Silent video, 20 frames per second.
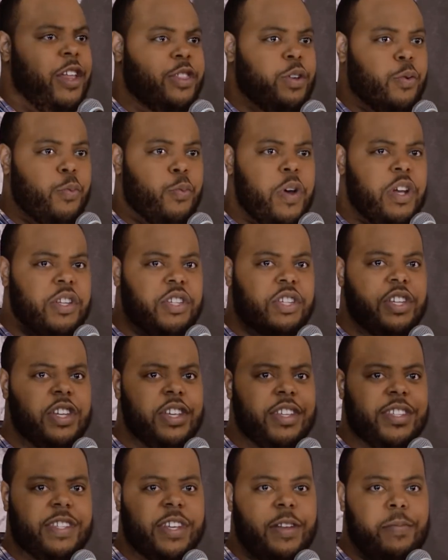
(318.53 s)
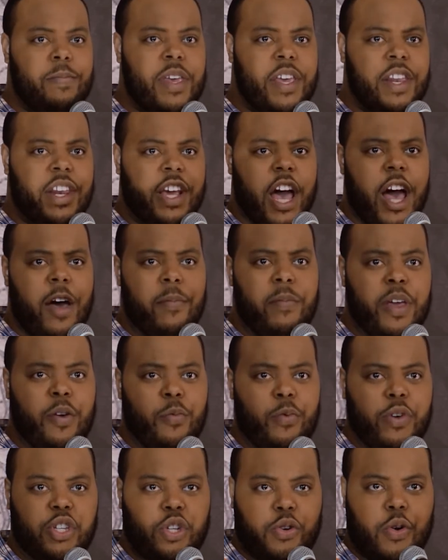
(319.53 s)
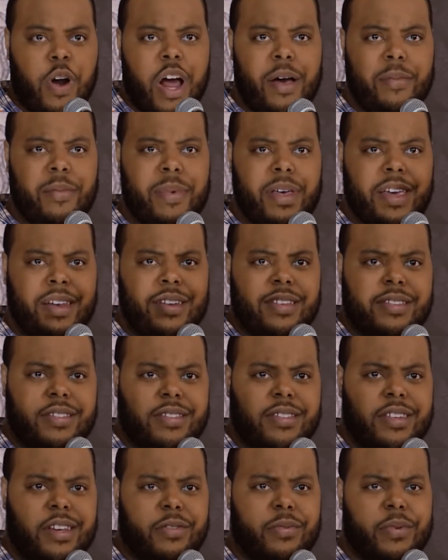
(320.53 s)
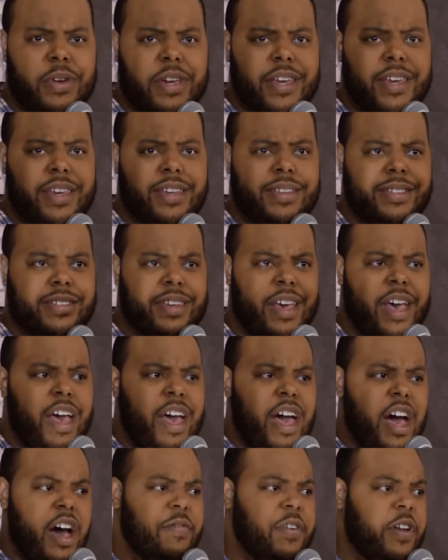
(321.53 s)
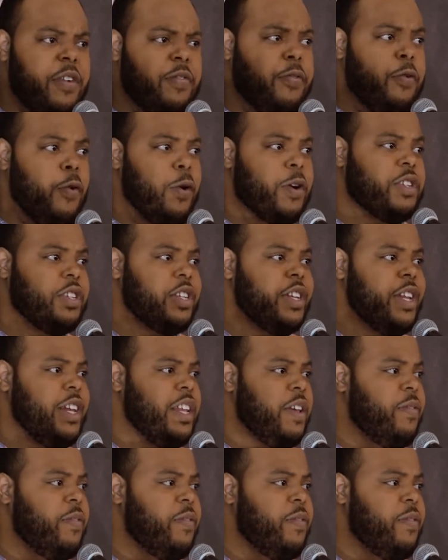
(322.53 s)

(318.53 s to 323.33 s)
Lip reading: the richness in me coming with trauma in a series of unfortunate